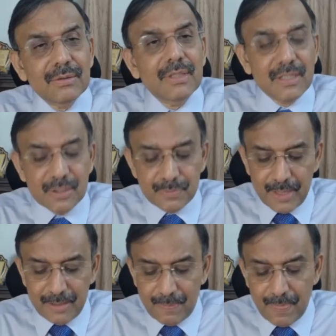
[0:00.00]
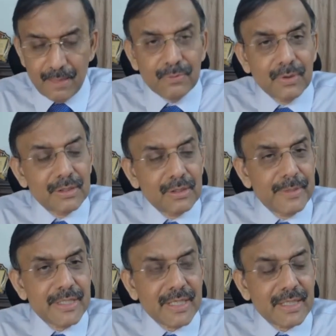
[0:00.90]
for it to be checked in the
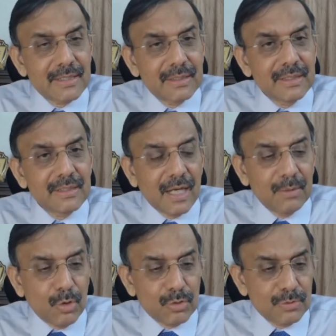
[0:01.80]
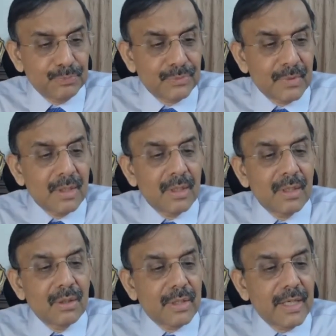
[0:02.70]
timeout. Okay, so the patient
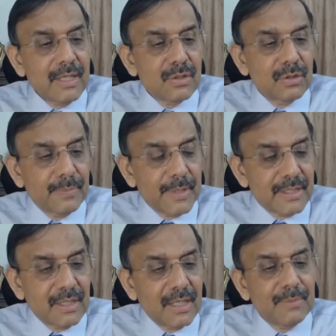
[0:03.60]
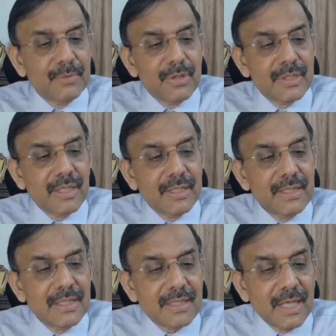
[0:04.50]
name, UHID, the site and
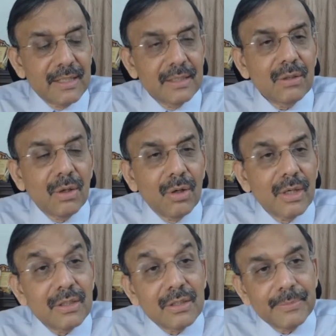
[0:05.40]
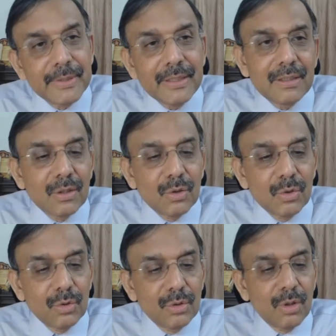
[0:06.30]
organ to be or operated
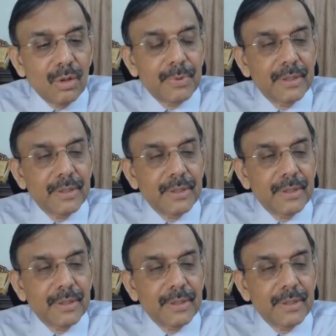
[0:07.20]
upon should be there.